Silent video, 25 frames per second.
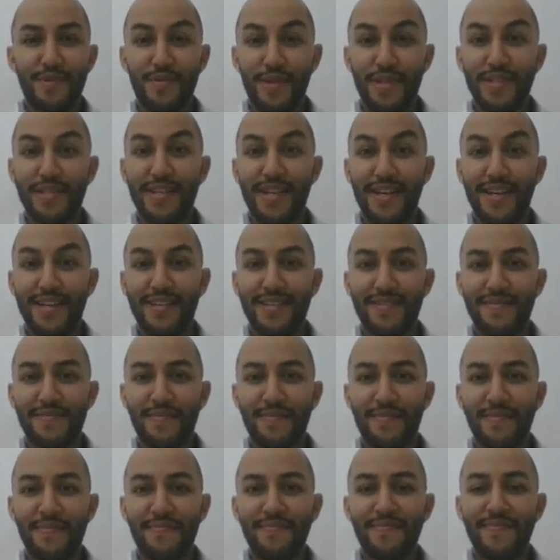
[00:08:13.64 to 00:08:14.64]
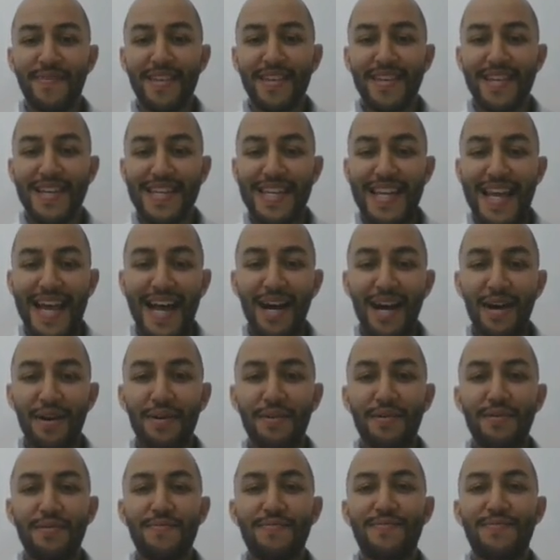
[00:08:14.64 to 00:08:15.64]
Well done. And
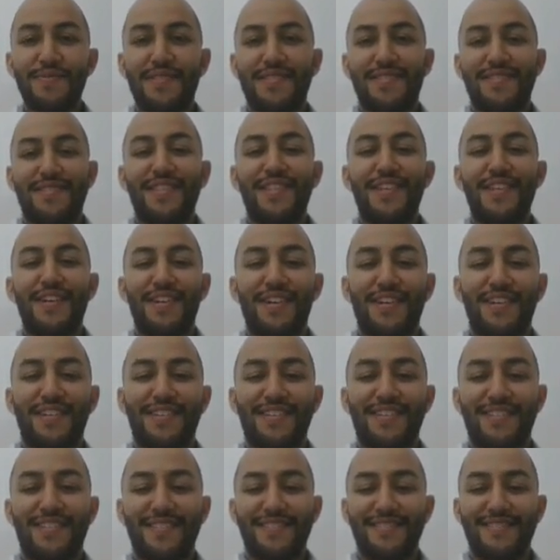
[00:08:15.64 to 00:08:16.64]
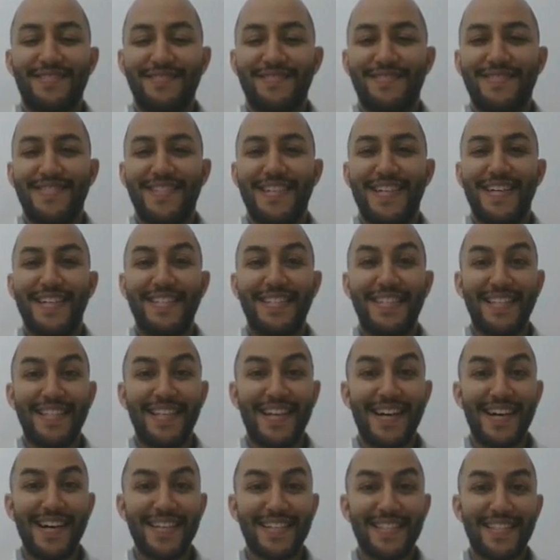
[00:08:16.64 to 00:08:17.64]
now, look at the
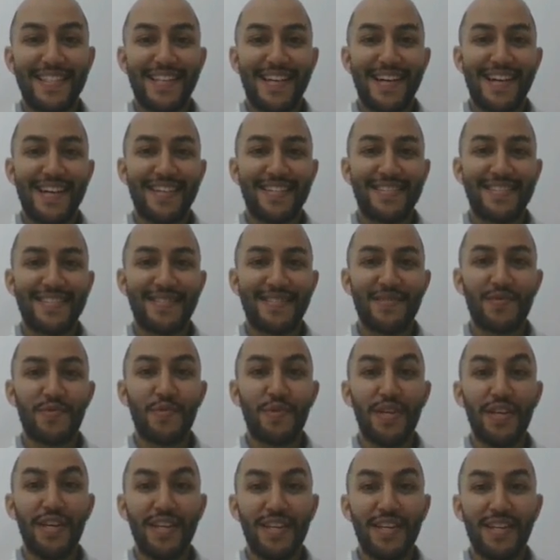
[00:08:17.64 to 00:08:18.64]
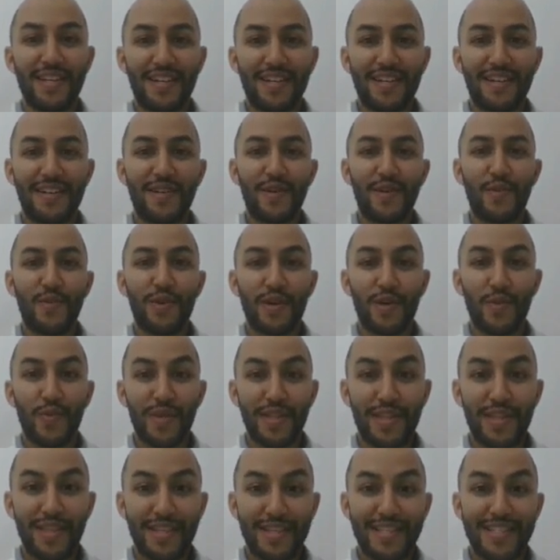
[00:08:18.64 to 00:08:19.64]
last line. We are going to work
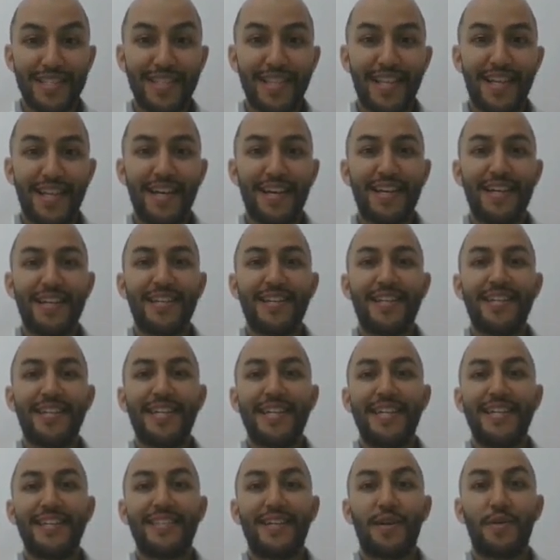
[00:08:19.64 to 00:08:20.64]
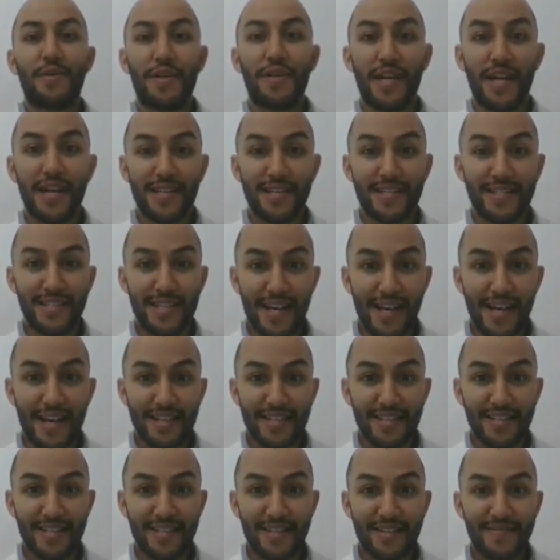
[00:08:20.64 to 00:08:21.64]
with this line in our next
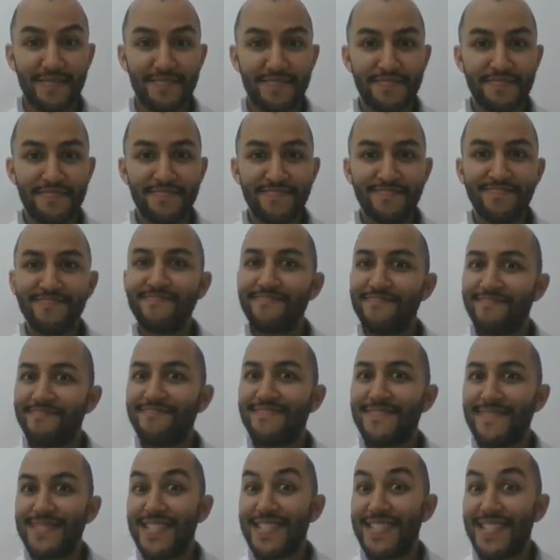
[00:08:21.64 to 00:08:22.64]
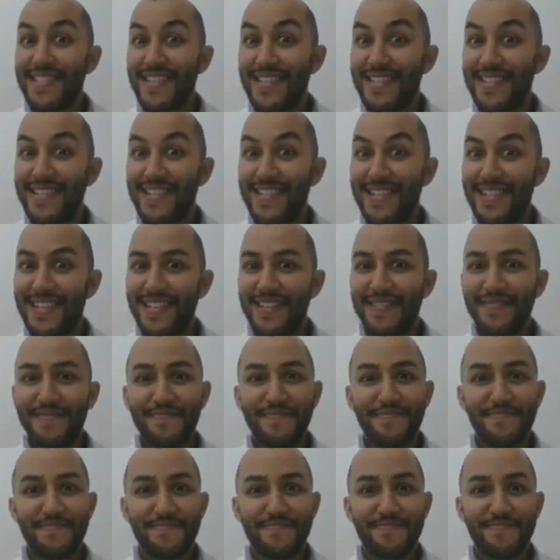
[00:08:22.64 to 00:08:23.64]
task. Let's see.